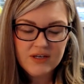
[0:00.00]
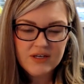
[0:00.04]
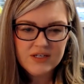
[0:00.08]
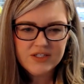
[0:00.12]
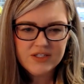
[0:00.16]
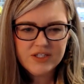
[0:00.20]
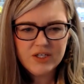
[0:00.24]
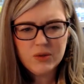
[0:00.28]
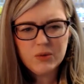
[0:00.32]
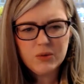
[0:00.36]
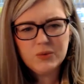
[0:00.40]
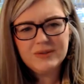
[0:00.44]

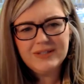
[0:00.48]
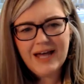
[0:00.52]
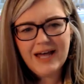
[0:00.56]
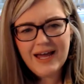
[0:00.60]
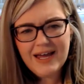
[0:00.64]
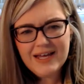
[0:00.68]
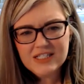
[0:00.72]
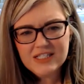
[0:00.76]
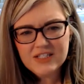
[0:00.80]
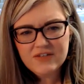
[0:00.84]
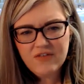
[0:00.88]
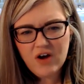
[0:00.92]
So
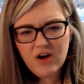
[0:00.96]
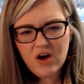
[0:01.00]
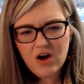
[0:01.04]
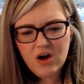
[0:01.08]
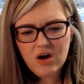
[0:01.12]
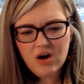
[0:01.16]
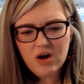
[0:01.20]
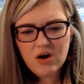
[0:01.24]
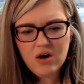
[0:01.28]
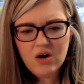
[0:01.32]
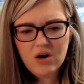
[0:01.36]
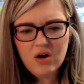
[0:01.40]
last
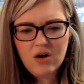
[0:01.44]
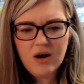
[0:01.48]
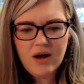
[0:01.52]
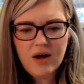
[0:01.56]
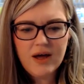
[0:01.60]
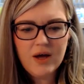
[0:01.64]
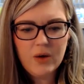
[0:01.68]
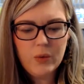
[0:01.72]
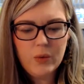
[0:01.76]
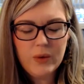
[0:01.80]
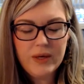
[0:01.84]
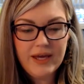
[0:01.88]
fall,
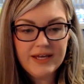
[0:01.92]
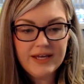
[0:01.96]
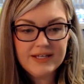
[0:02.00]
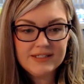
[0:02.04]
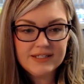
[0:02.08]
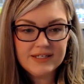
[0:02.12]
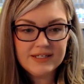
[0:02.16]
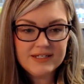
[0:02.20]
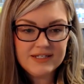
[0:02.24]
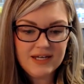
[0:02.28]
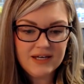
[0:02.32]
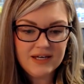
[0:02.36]
uh, we
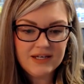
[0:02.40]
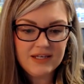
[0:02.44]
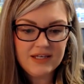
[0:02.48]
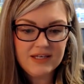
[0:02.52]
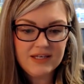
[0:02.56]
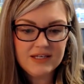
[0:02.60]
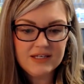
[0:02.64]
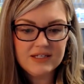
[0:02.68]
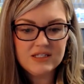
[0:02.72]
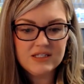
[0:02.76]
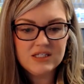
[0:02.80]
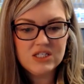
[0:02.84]
asked
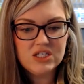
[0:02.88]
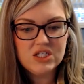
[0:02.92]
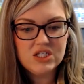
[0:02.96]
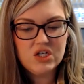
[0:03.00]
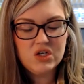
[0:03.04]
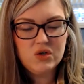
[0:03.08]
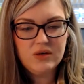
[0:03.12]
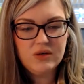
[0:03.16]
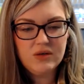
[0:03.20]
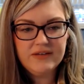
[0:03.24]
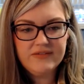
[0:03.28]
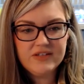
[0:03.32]
Kentuckians
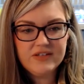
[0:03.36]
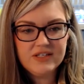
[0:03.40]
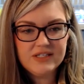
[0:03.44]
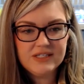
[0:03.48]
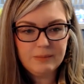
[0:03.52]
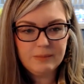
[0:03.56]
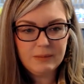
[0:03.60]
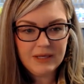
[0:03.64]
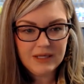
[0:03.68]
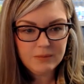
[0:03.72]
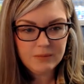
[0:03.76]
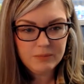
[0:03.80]
to give us
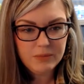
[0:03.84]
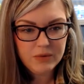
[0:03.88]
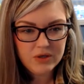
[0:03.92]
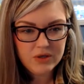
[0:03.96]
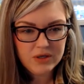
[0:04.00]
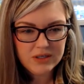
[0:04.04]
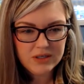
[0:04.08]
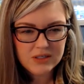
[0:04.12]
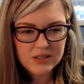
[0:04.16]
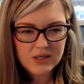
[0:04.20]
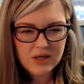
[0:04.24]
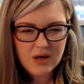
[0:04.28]
some
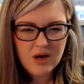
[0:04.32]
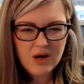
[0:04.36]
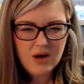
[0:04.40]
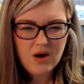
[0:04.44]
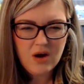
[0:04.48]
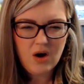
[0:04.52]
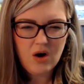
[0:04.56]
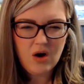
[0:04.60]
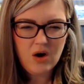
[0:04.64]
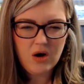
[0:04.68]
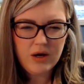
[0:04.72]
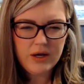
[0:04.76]
input
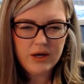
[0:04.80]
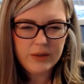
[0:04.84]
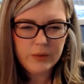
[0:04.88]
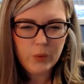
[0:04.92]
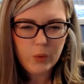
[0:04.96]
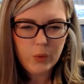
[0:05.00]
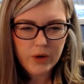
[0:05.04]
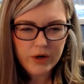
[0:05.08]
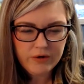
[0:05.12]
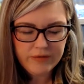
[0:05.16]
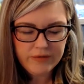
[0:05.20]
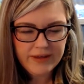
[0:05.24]
on
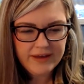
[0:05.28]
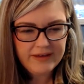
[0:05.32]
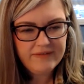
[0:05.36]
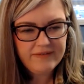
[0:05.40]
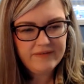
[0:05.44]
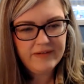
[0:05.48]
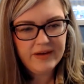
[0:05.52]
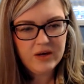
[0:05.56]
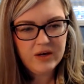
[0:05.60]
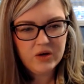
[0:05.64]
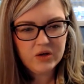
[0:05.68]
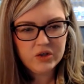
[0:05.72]
where they
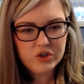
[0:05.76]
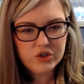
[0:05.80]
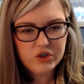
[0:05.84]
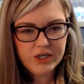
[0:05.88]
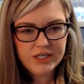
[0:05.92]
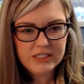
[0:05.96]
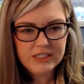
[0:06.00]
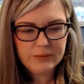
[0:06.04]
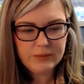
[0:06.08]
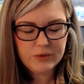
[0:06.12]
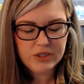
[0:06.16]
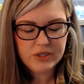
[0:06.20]
felt
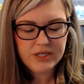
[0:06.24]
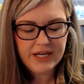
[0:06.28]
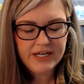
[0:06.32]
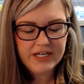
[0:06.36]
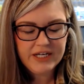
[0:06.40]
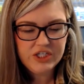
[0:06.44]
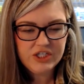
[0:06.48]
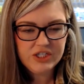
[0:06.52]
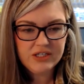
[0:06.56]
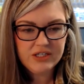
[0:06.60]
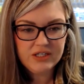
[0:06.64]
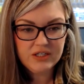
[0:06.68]

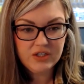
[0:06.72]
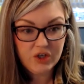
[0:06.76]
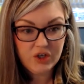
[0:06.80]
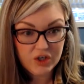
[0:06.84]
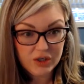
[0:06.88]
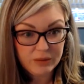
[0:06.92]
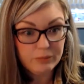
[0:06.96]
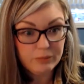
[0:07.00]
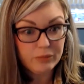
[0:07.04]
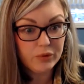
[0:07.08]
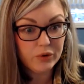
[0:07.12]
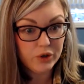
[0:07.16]
transportation
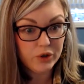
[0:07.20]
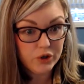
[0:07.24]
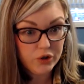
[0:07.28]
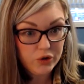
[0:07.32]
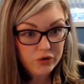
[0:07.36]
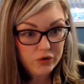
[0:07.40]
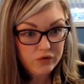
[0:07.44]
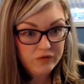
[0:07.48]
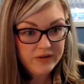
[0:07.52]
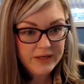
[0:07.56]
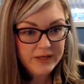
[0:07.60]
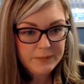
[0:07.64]
could
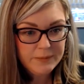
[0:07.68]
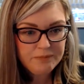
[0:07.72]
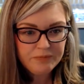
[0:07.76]
improve